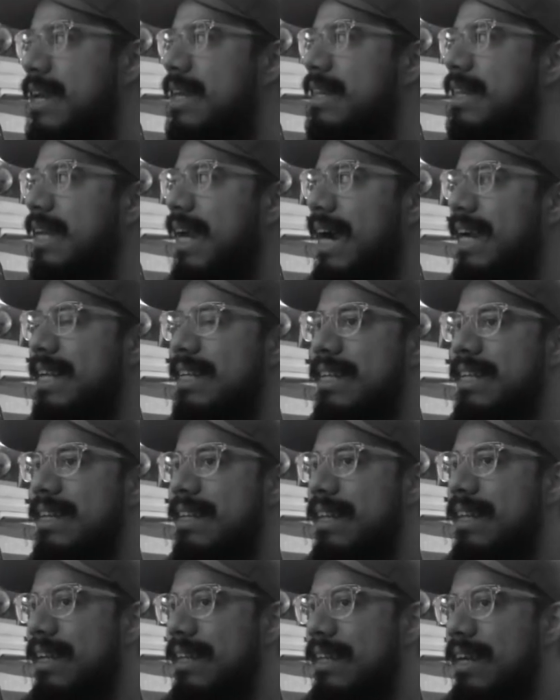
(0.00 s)
the
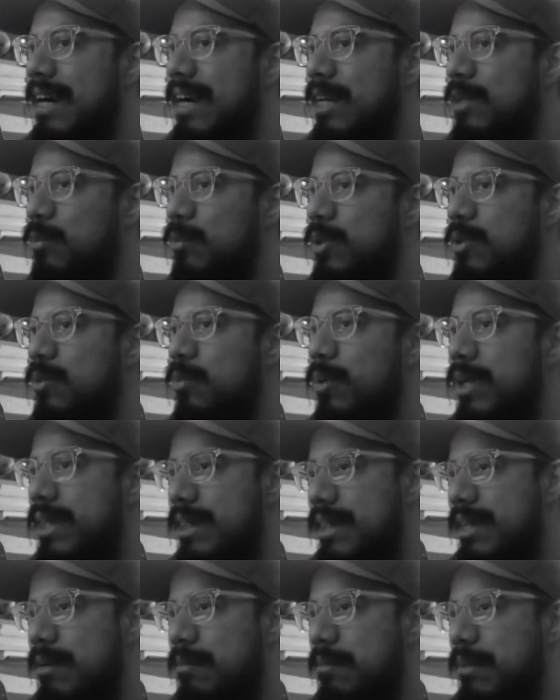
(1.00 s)
idea that God was
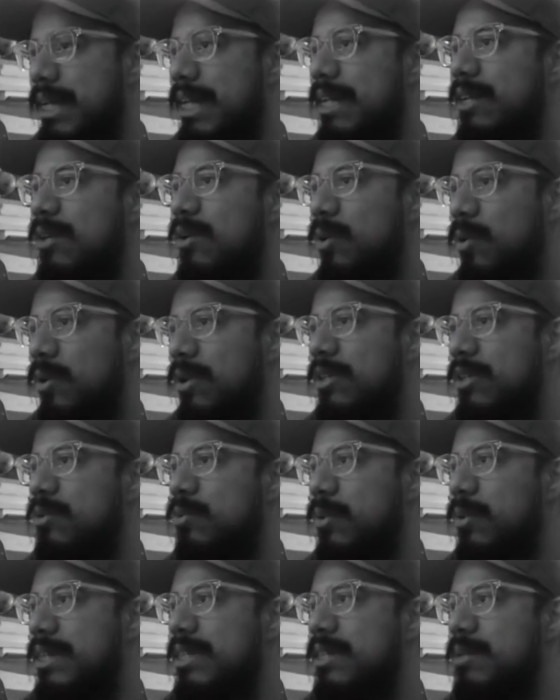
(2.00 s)
with him in
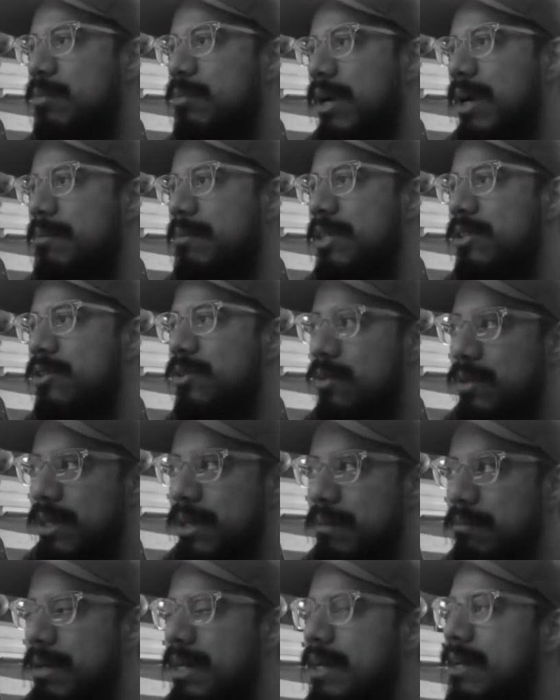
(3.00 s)
accordance with his promise to
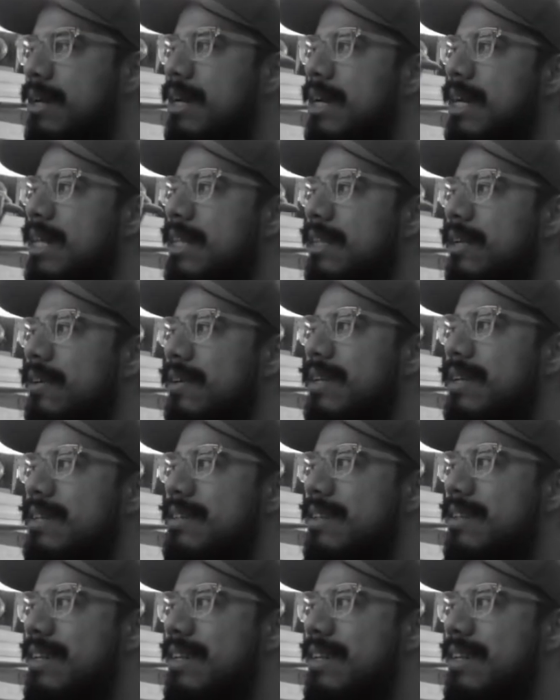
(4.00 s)
them. There is